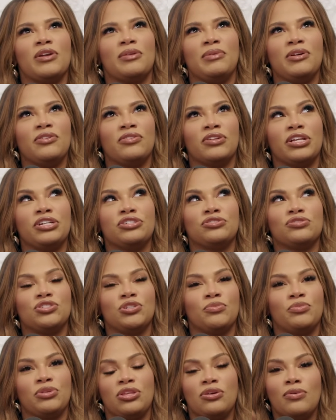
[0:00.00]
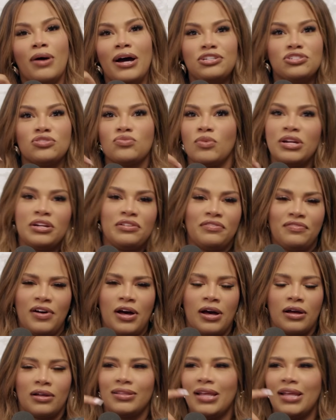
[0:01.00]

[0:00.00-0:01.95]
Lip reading: to be in a relationship with you. I just wanted to fuck.